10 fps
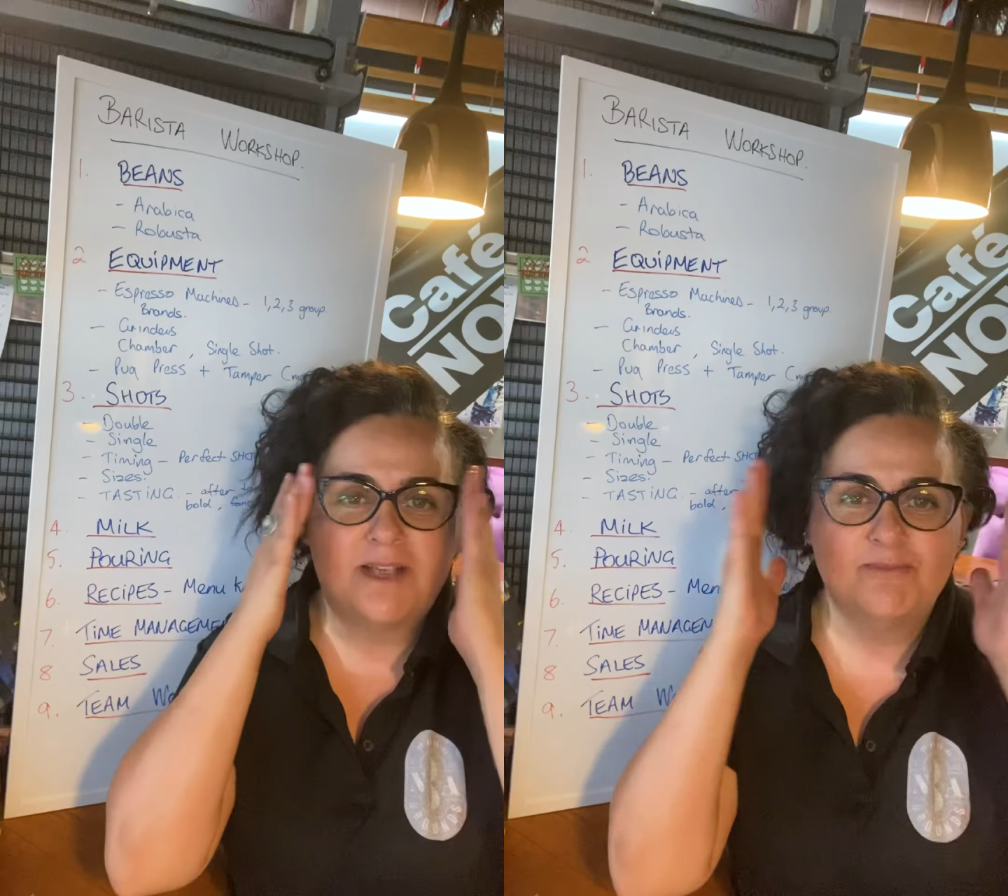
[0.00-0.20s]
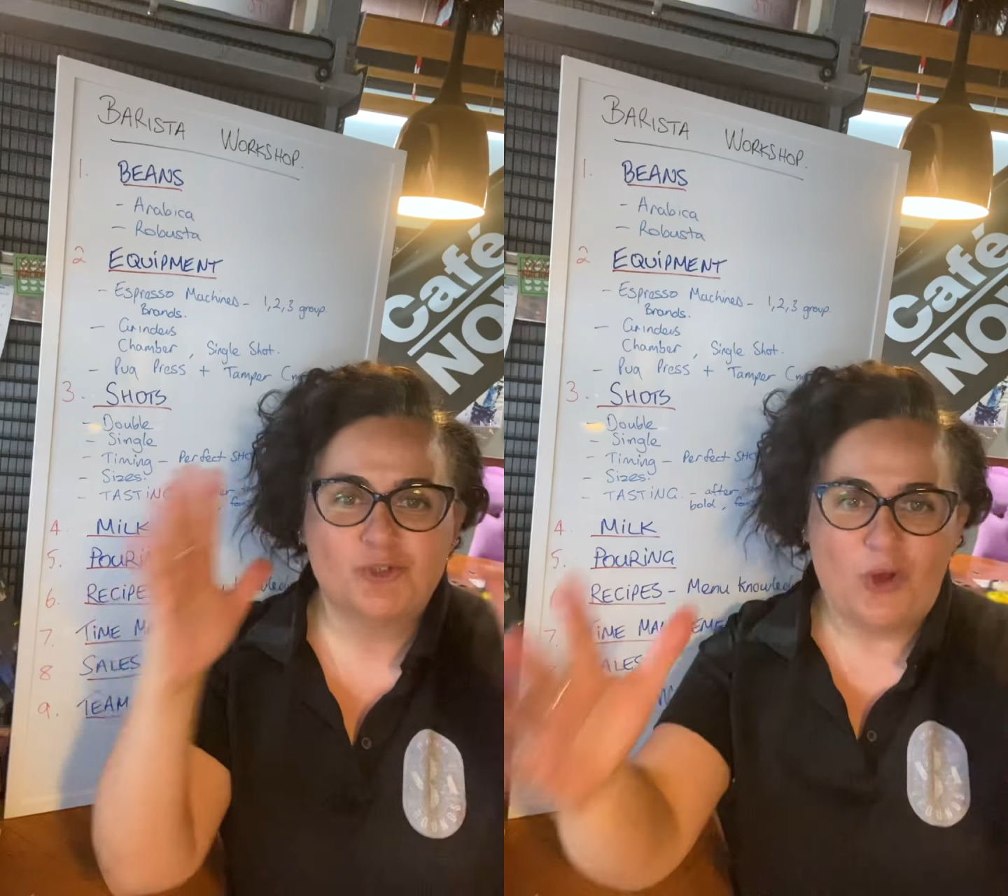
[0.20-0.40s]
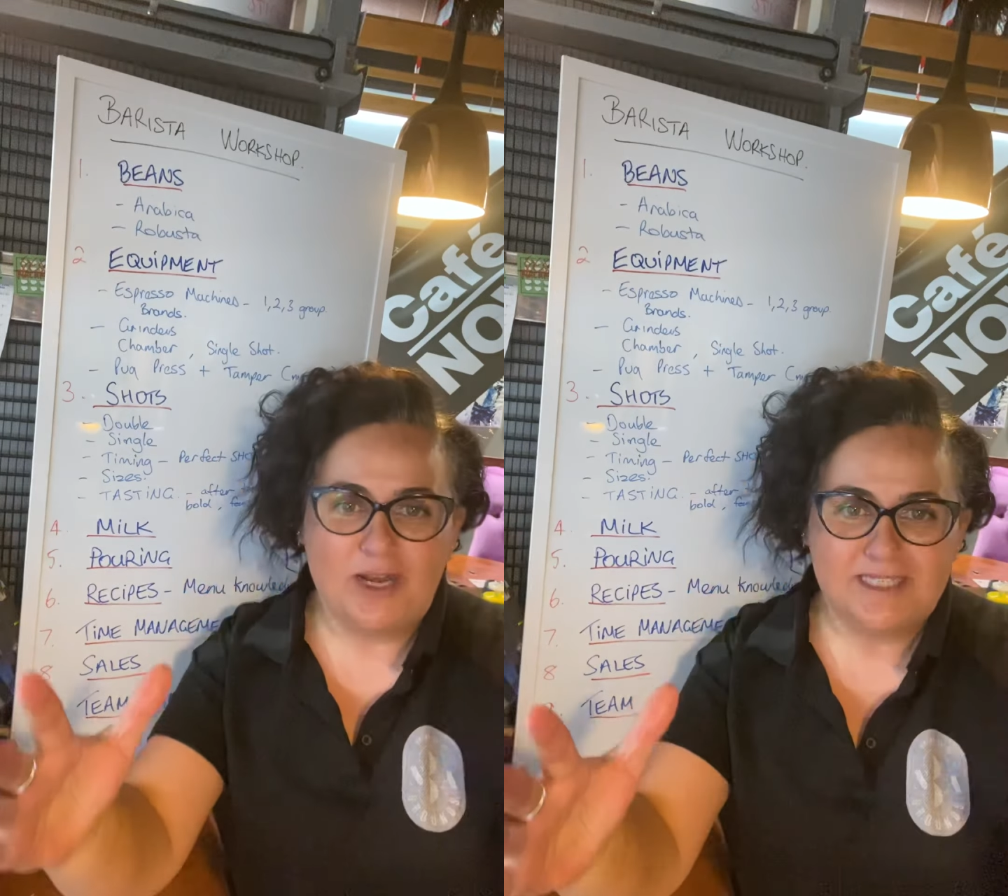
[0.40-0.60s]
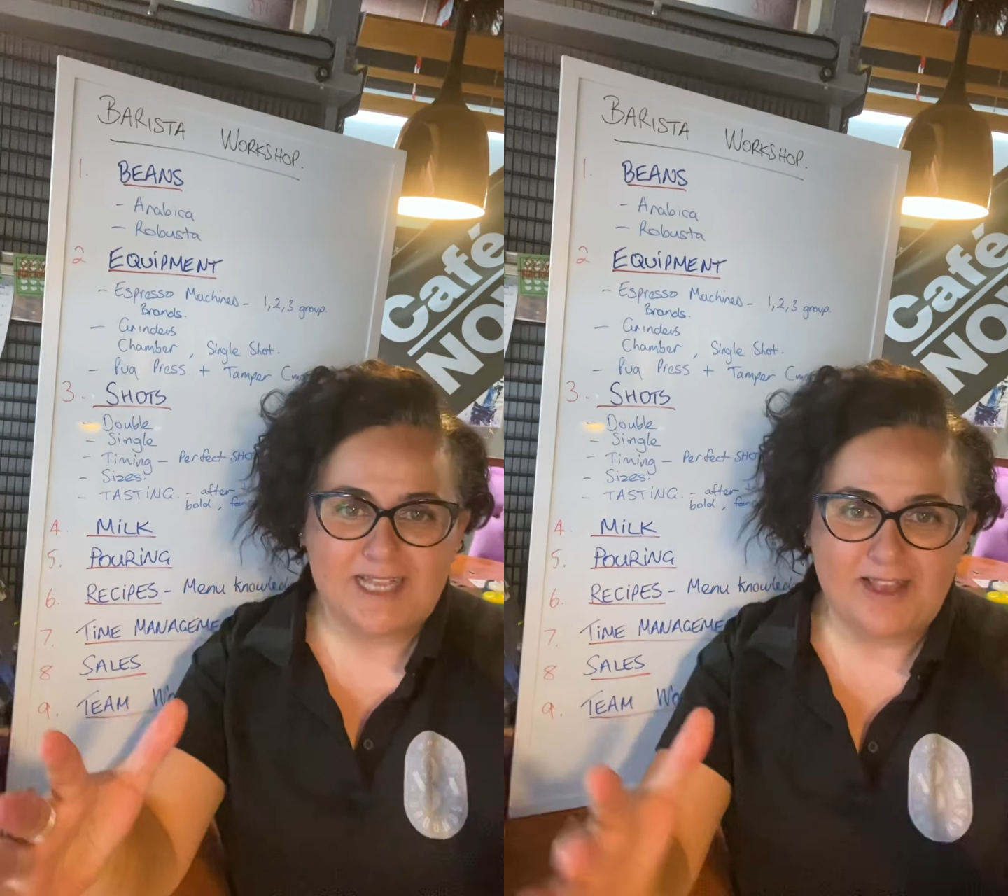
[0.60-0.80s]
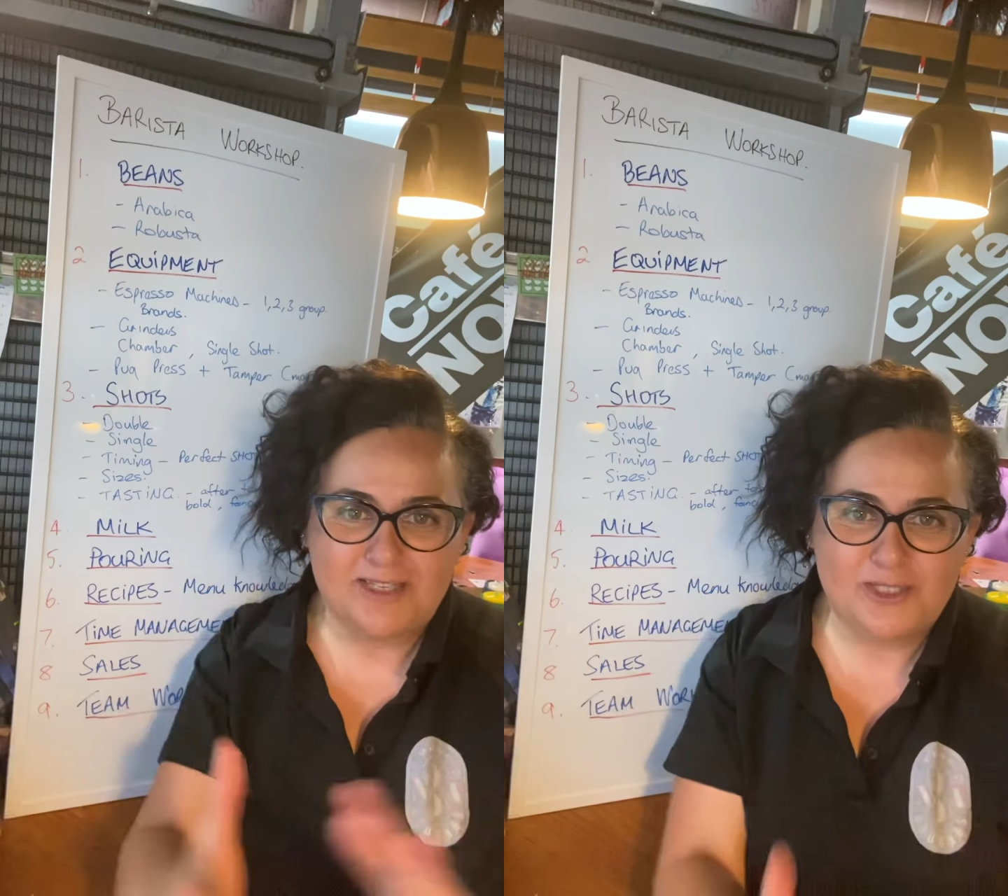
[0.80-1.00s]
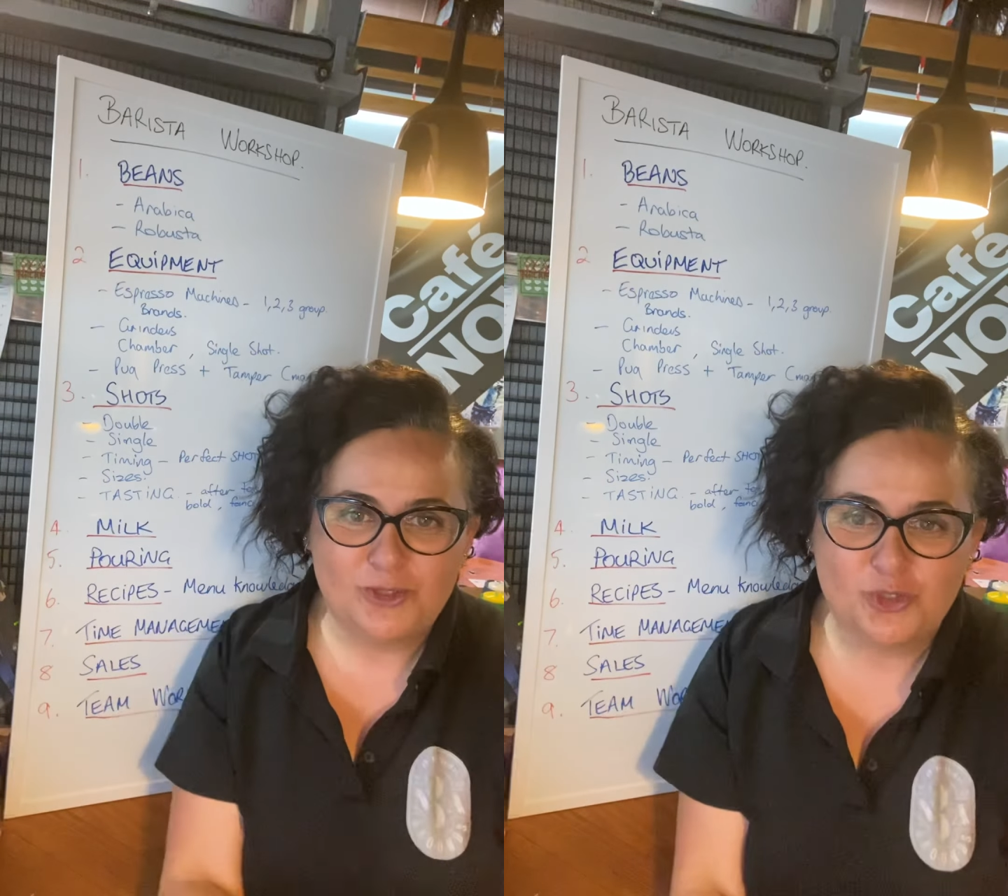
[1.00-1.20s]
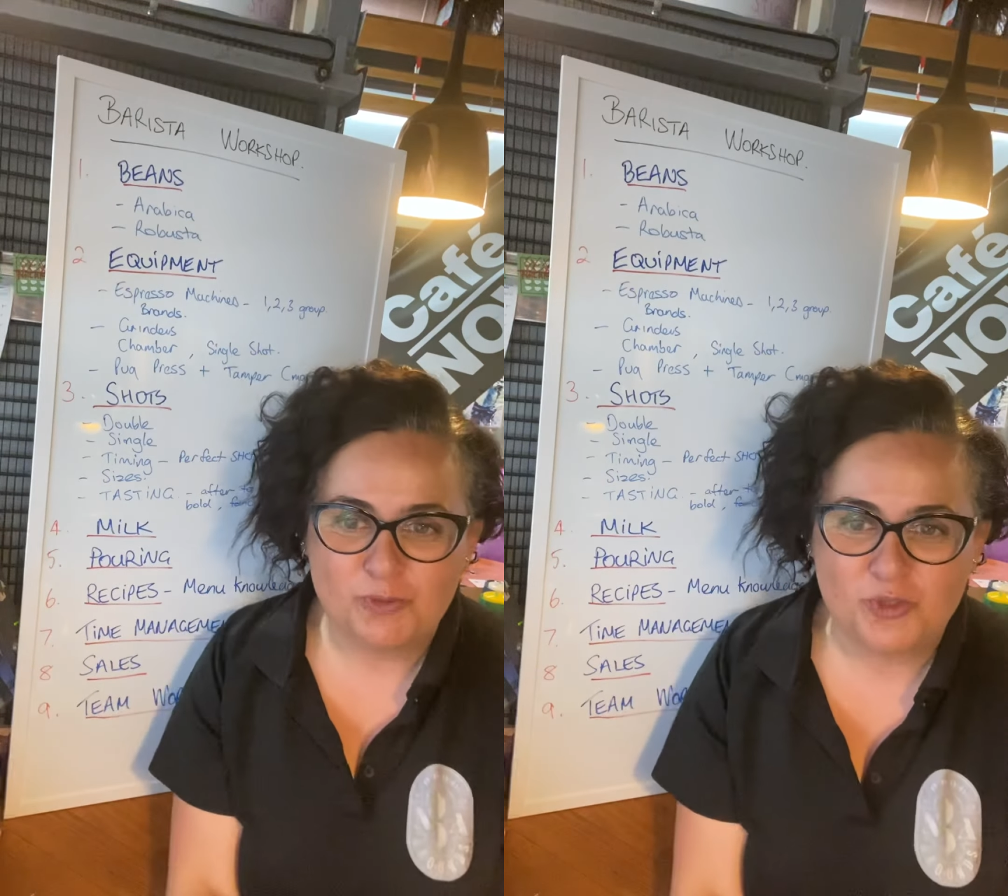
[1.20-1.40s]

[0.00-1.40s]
I'm trying to start this YouTube